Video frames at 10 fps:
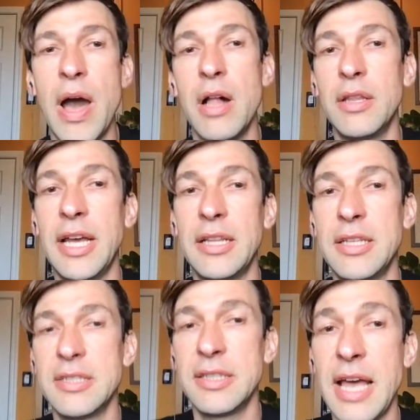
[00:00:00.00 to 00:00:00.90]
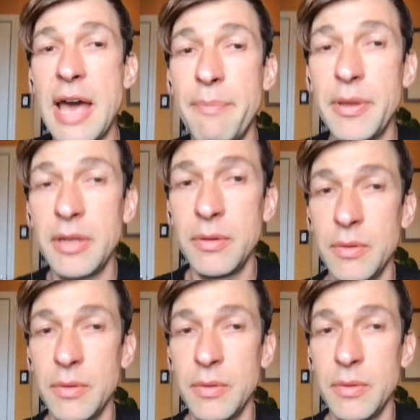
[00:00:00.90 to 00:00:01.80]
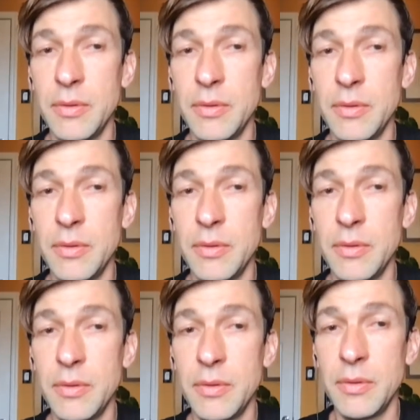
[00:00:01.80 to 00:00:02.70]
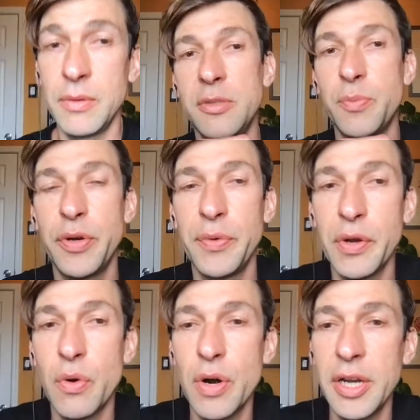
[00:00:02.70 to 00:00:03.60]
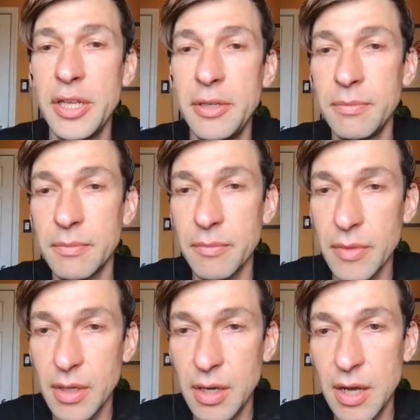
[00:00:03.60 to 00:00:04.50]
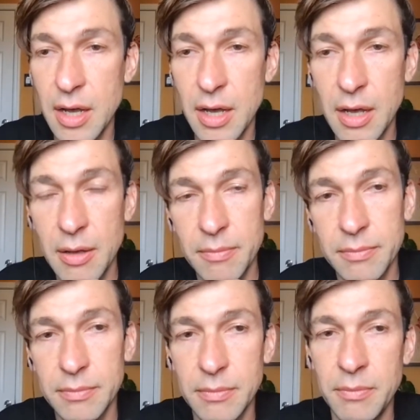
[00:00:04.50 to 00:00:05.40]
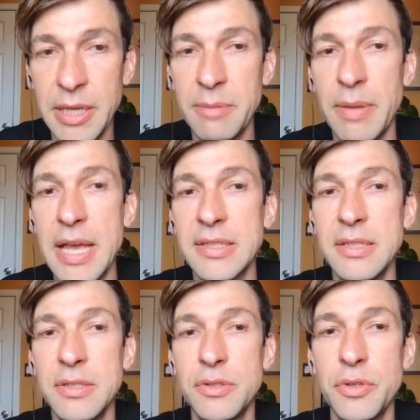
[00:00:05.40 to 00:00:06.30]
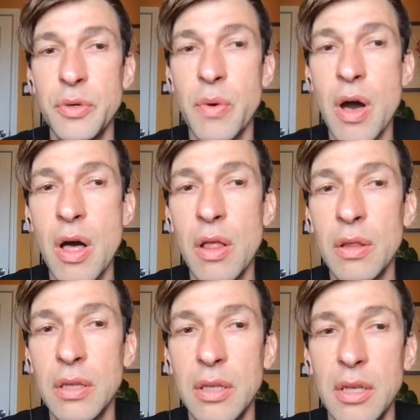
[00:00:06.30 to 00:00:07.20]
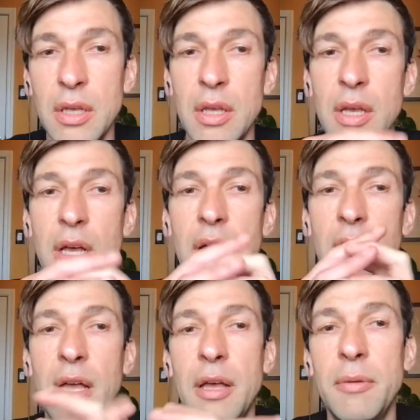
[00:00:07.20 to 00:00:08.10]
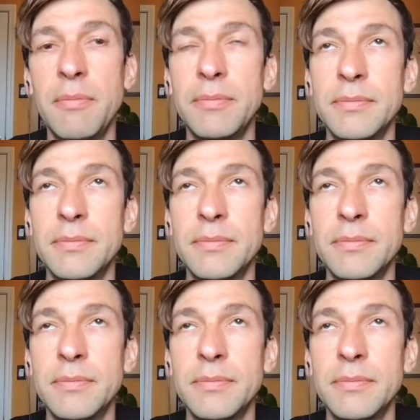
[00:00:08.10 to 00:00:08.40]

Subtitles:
that doesn't happen, we are going to use this pre-recording. Many blessings to you all. Biraci